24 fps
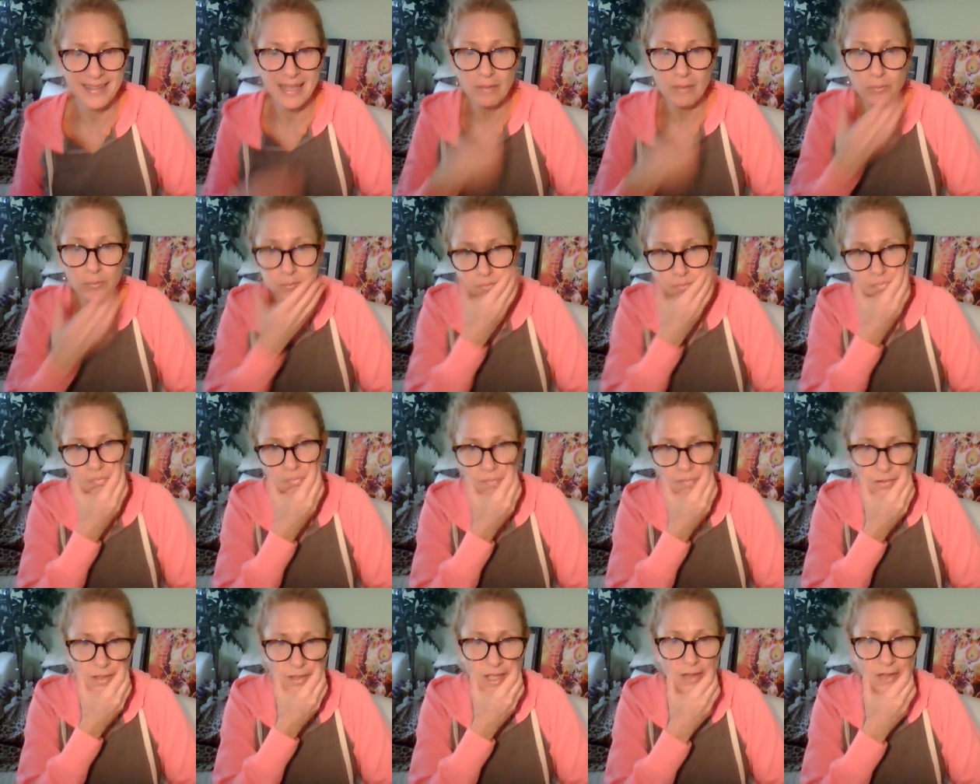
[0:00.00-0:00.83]
like
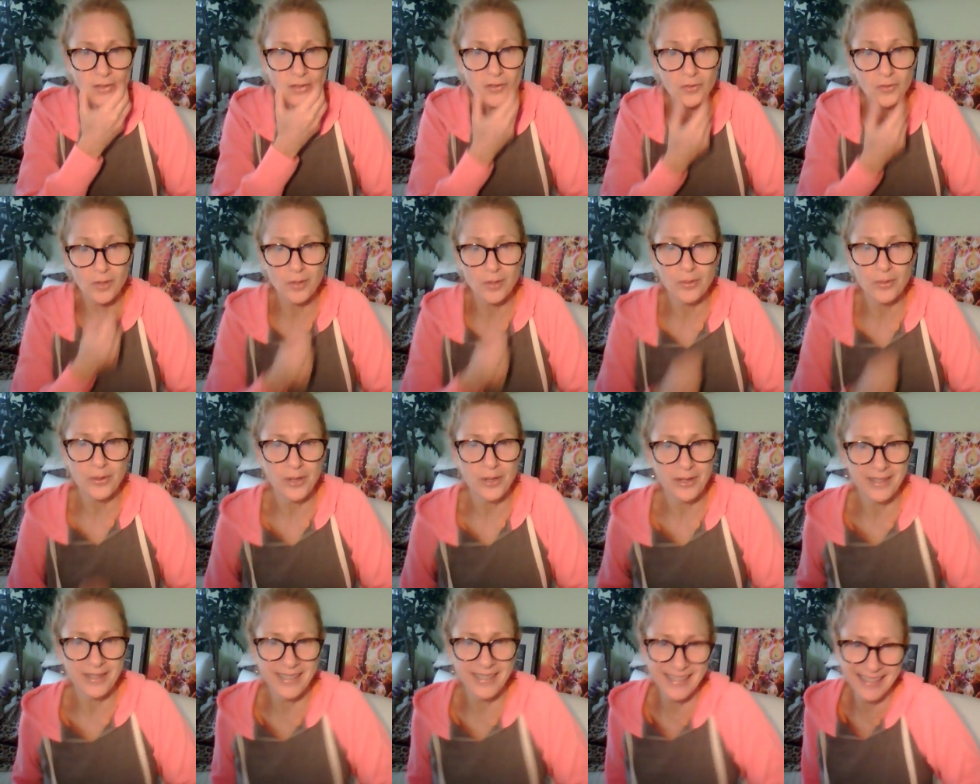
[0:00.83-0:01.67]
like the squirrel
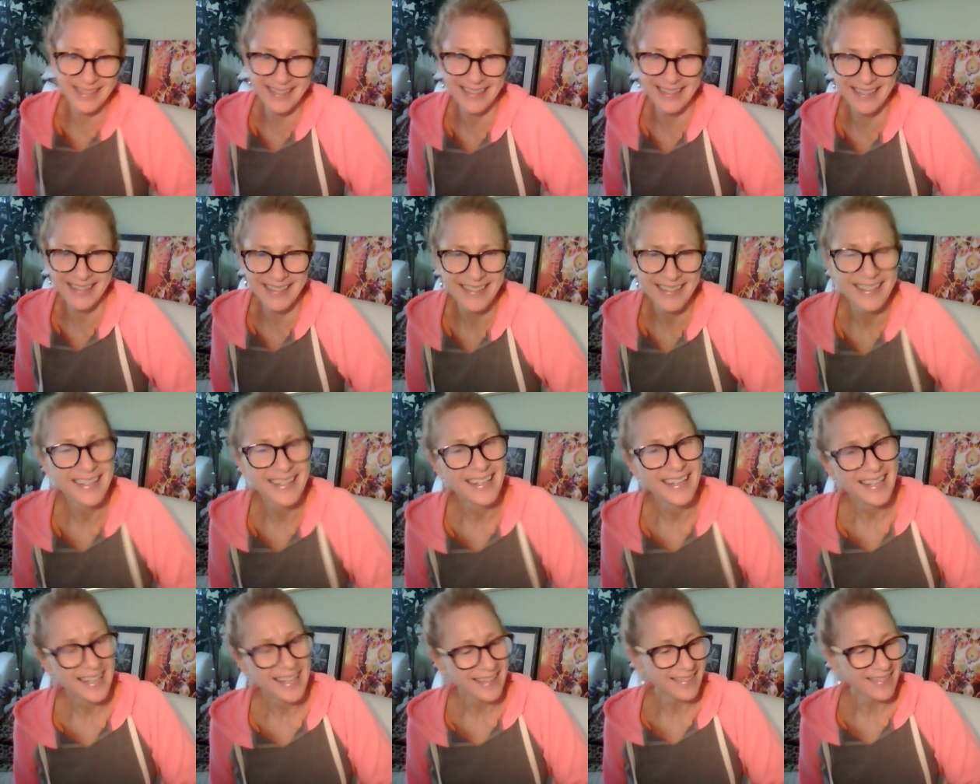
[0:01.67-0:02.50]
with all the,
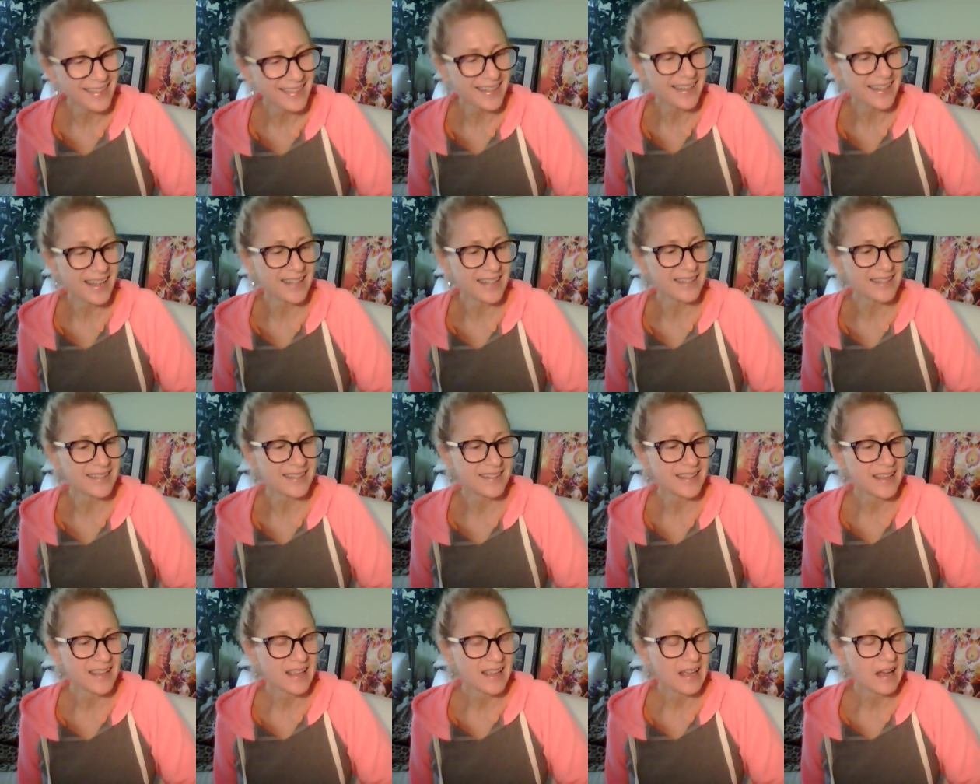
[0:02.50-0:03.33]
the nuts,
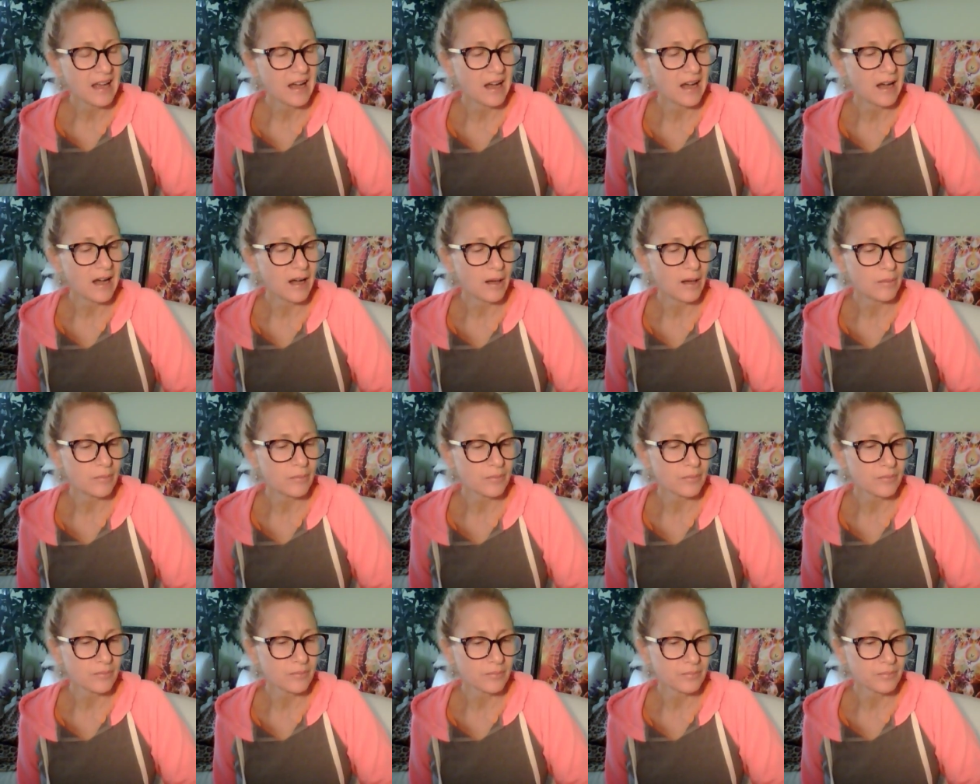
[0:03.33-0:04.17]
um,